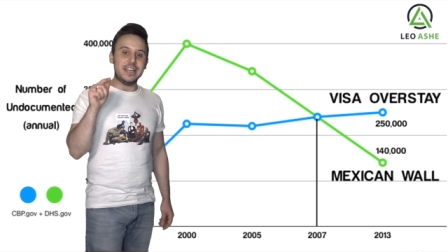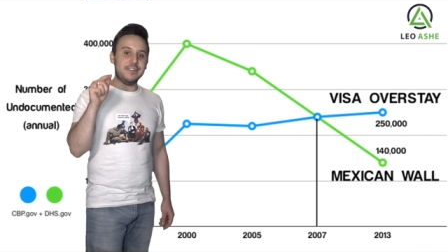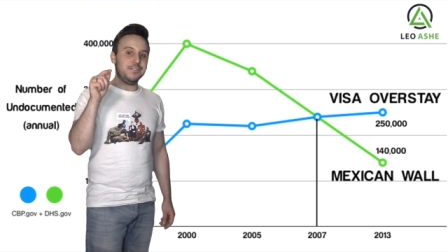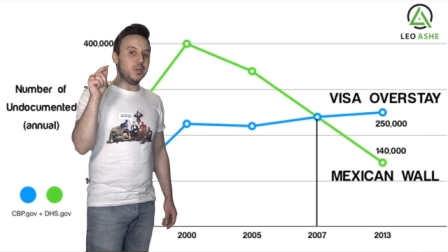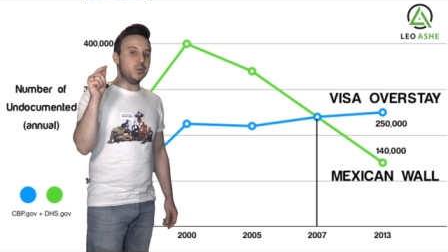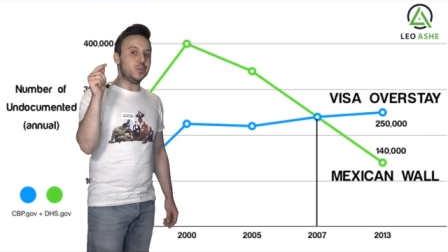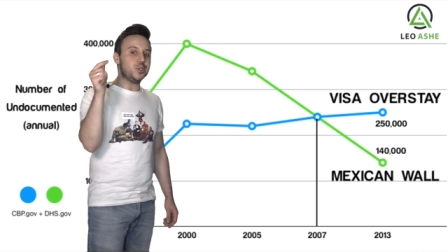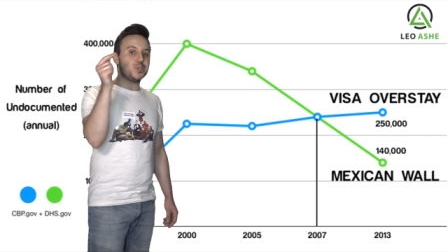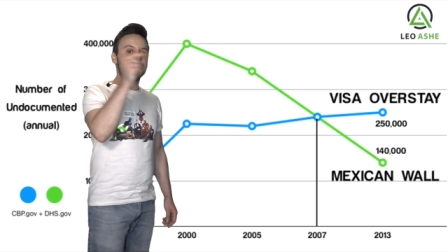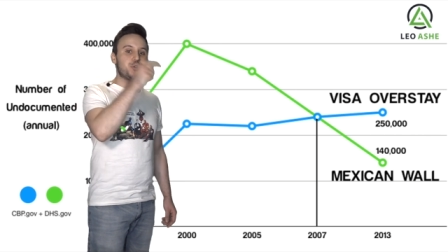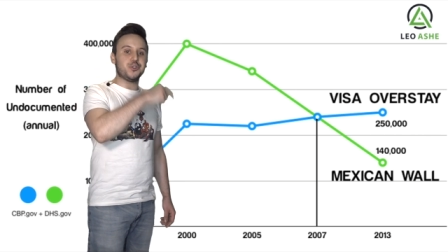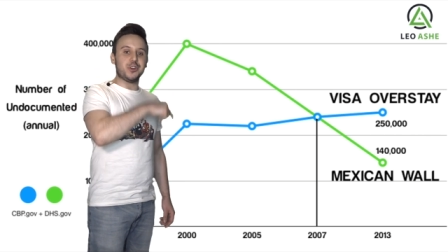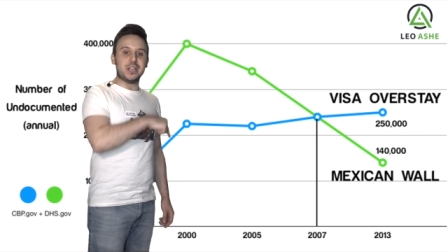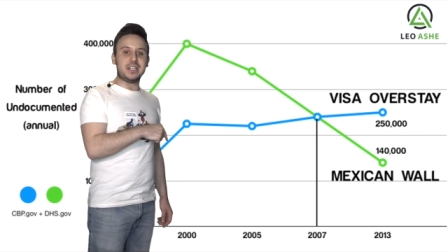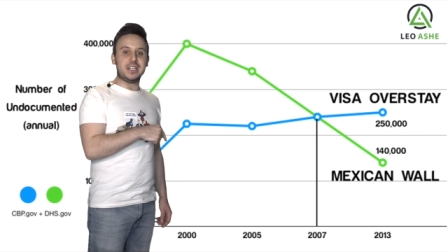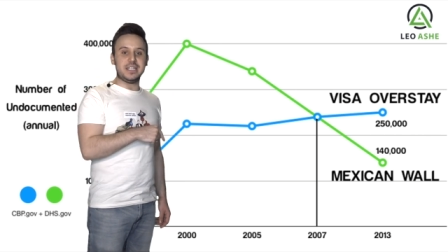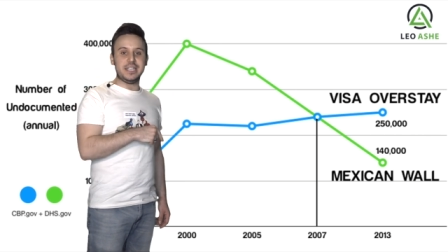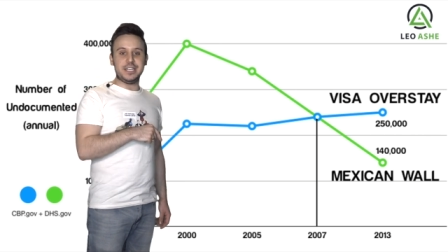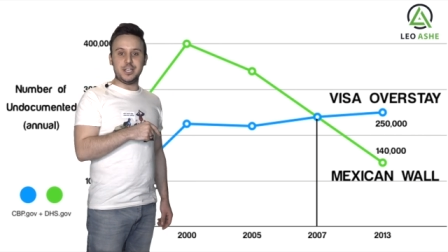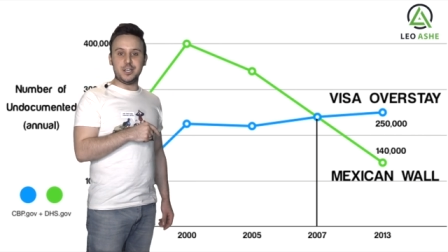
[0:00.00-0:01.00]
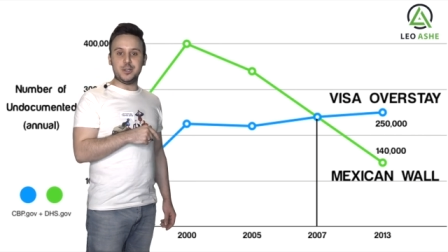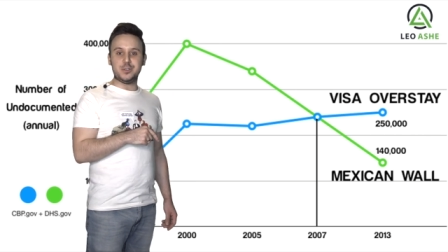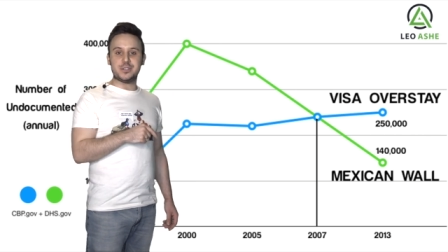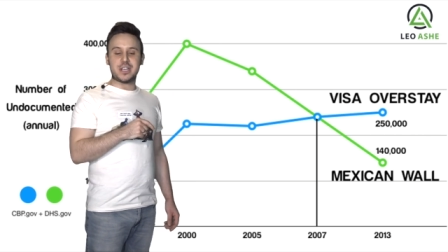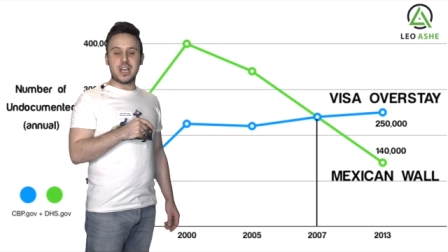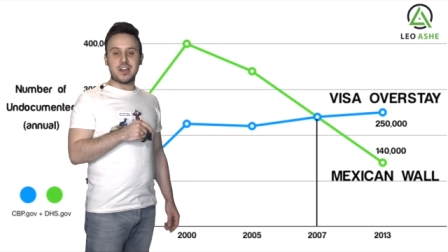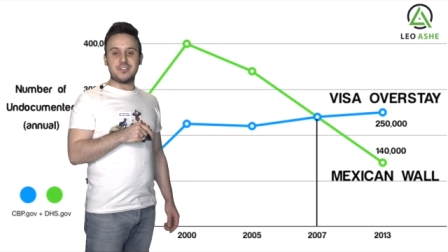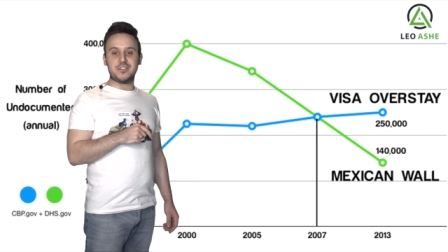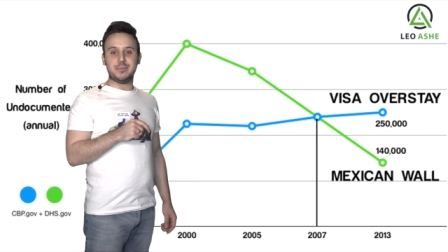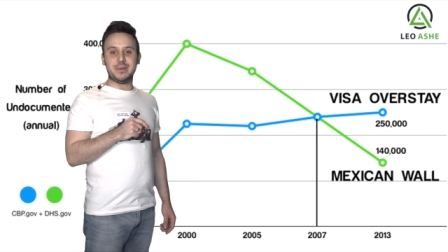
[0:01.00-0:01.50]
if you strictly use
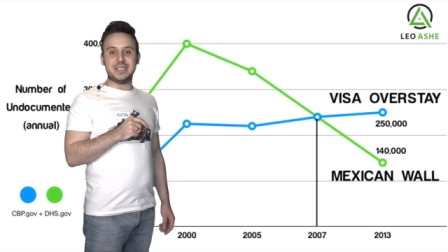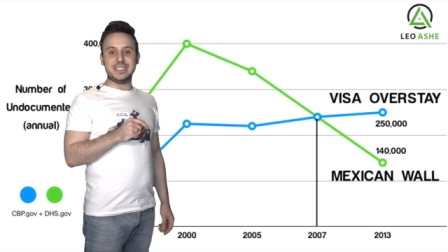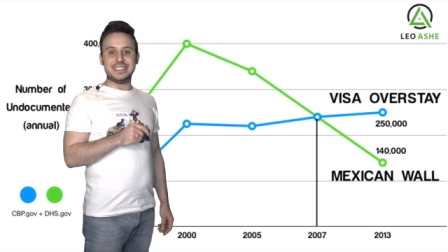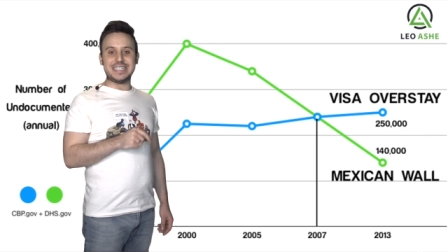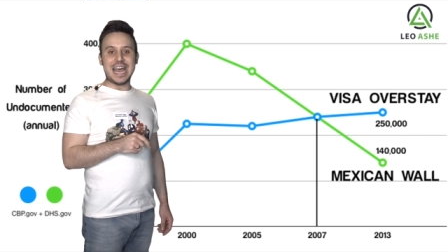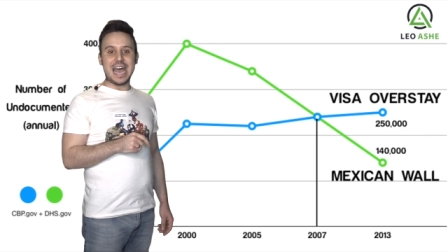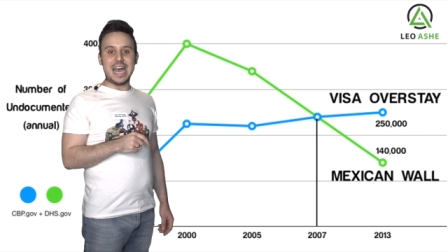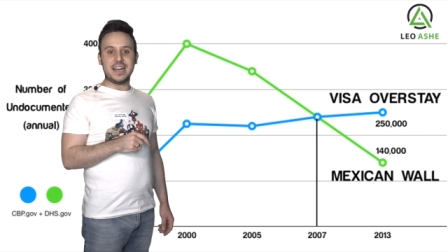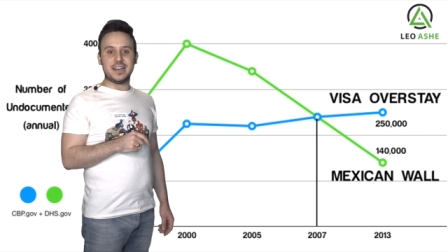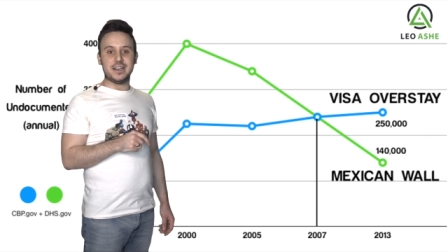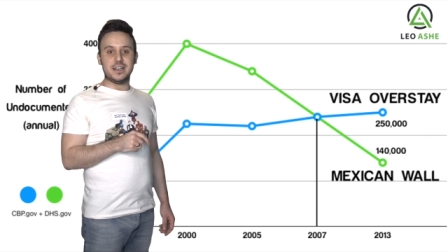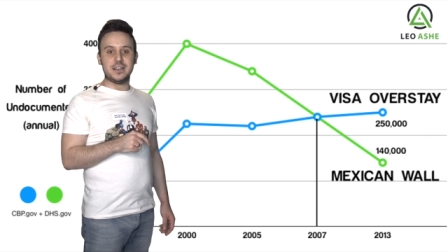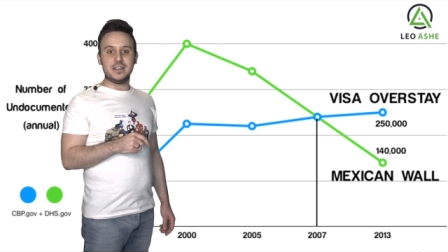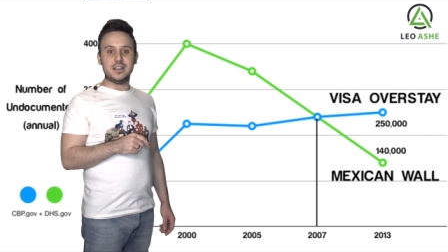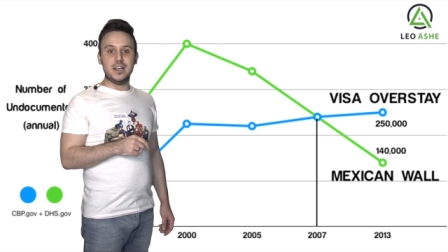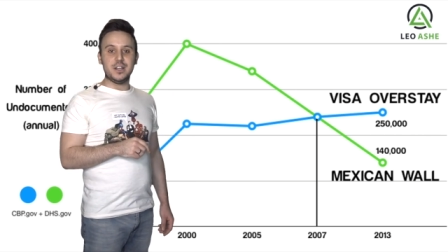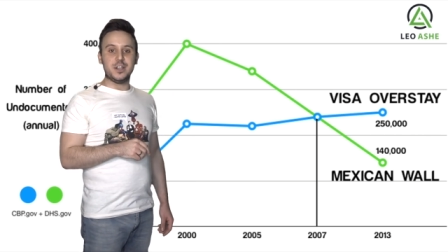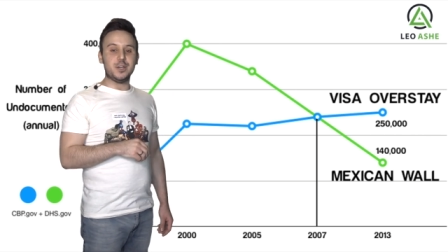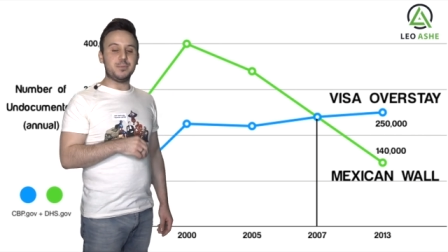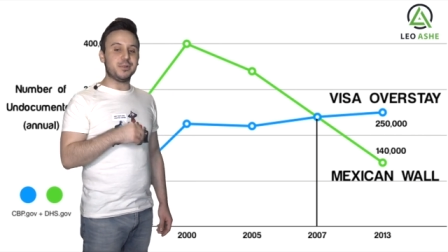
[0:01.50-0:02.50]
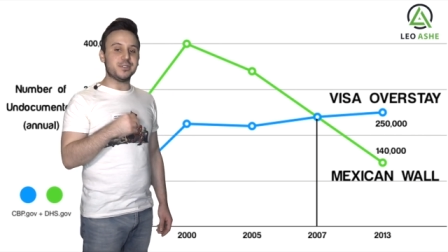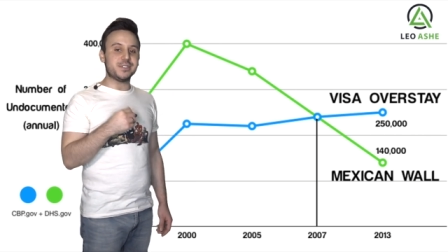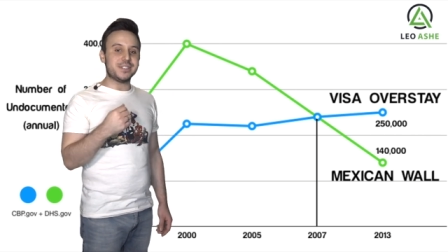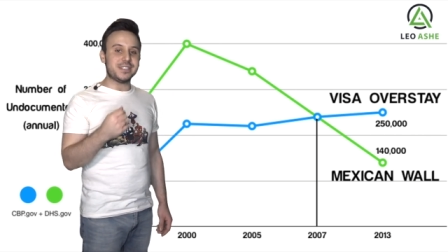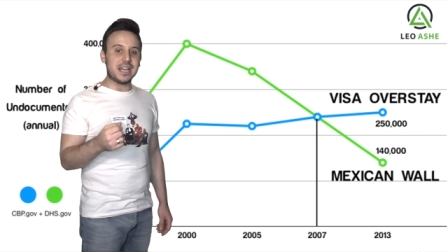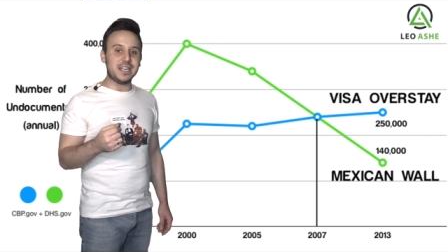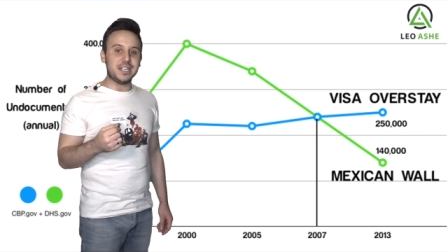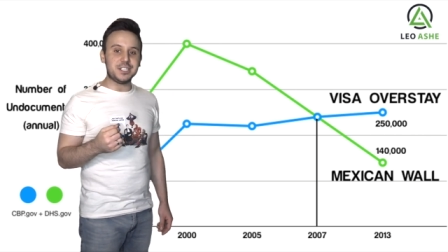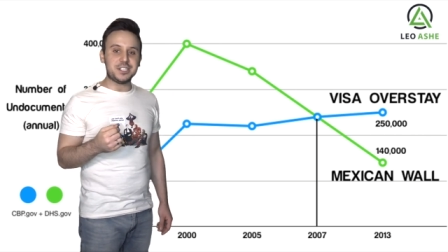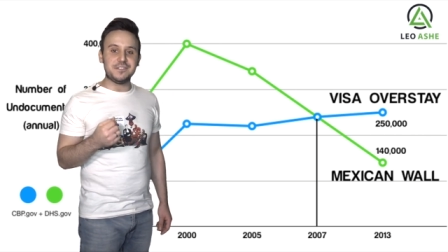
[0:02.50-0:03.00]
government data, the
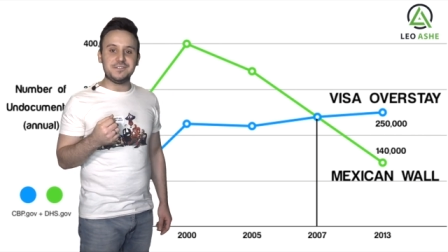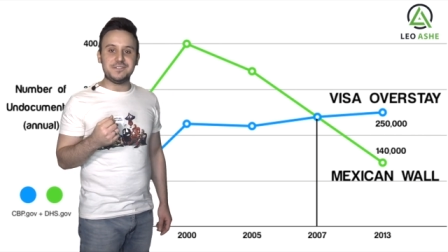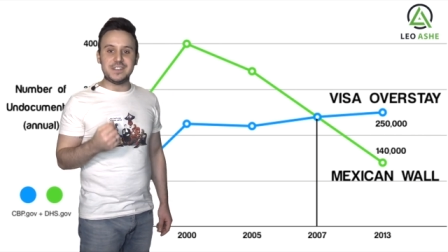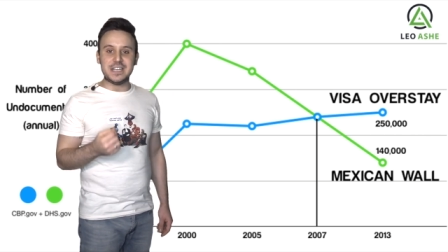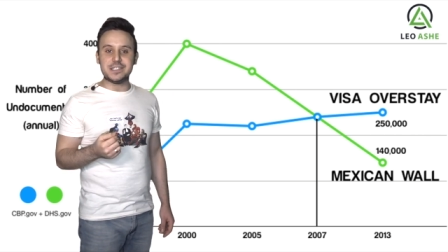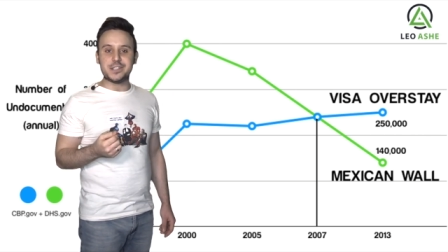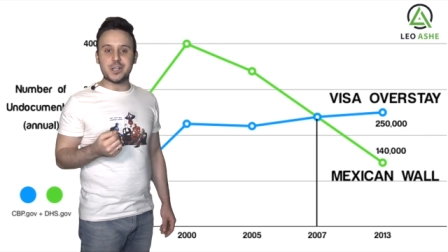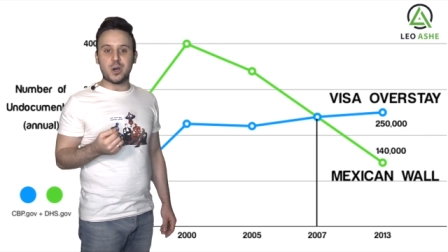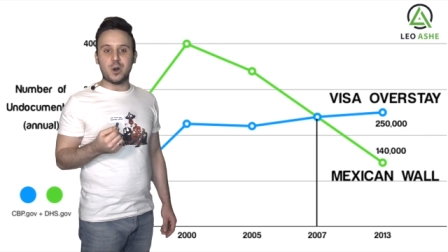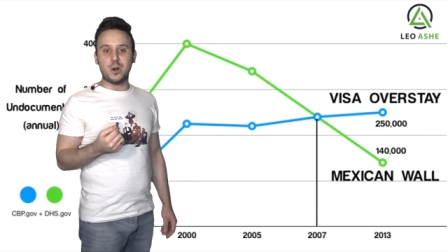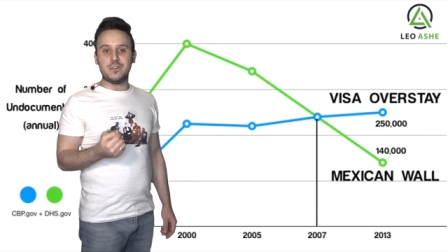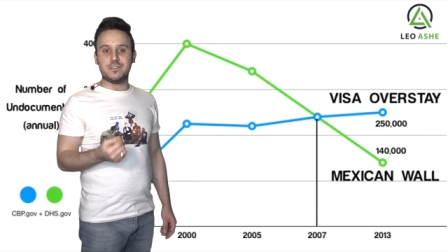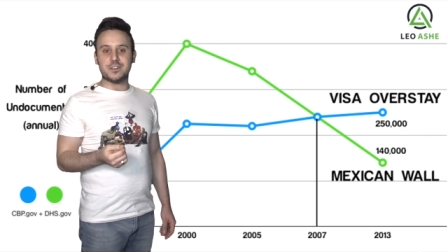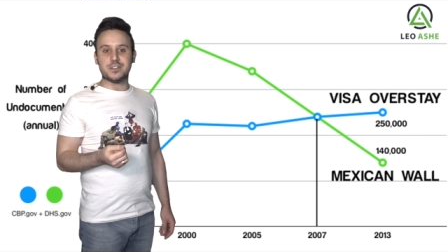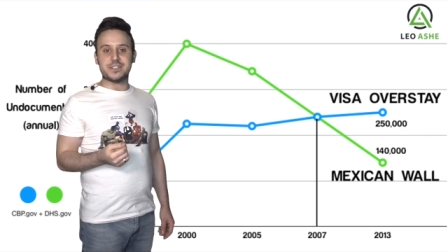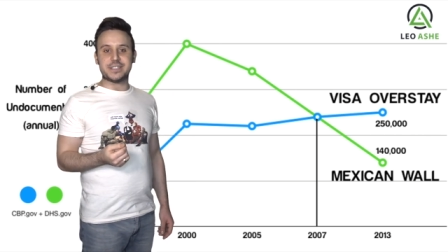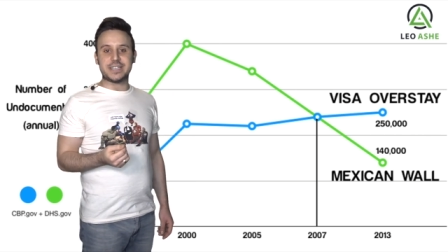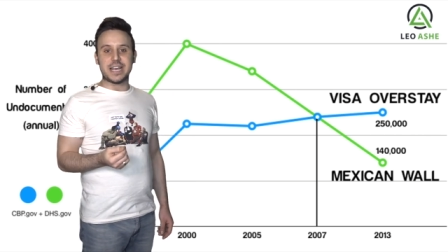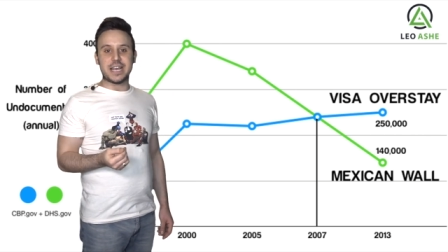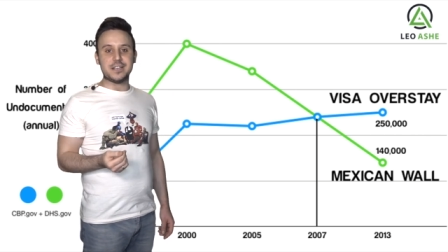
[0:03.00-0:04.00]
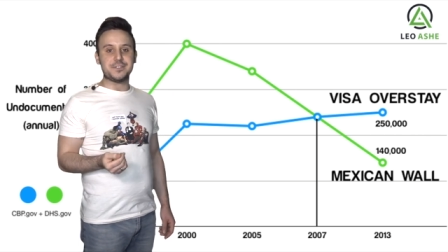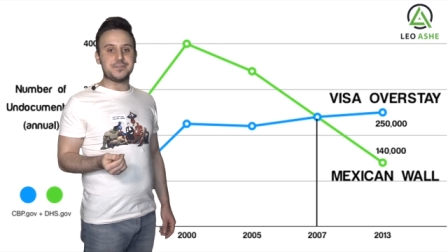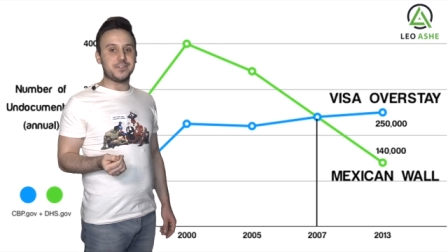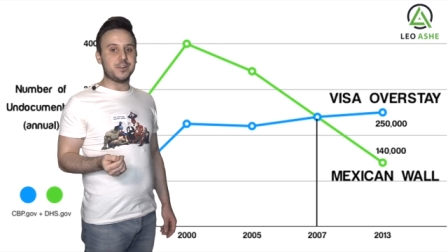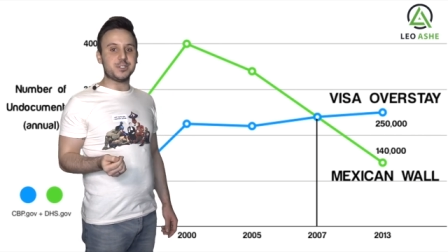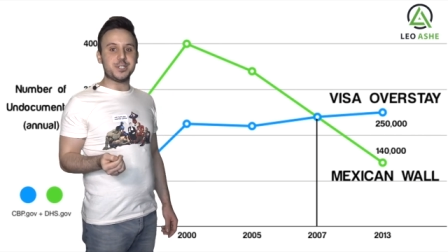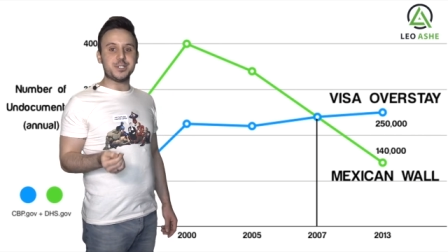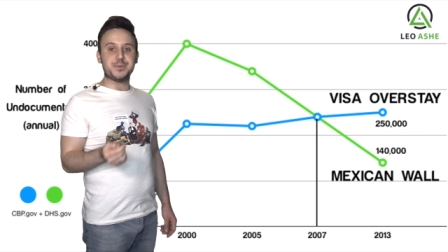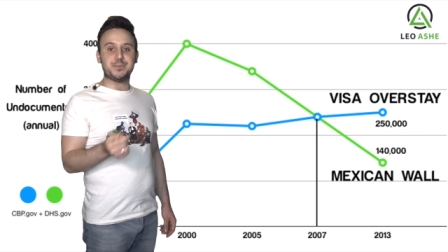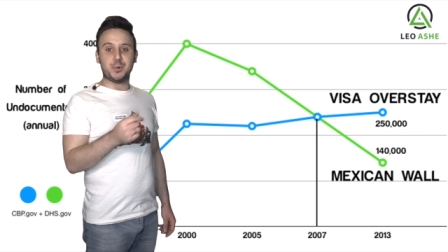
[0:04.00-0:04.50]
percentage of visa overstays
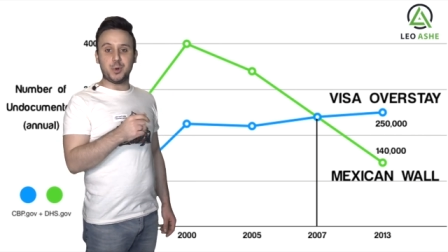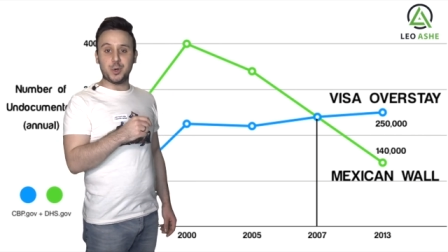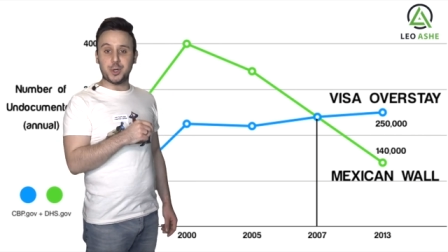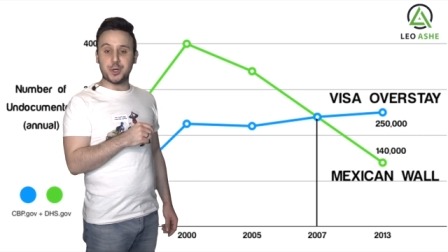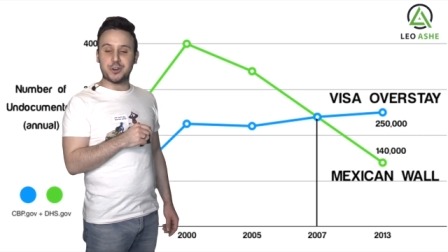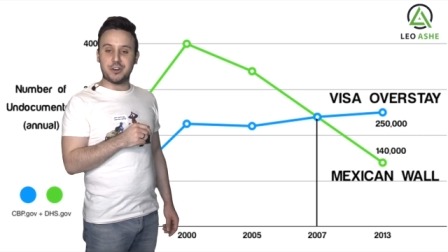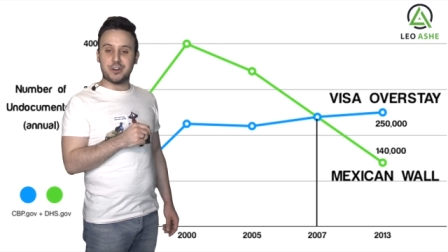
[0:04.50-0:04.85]
versus border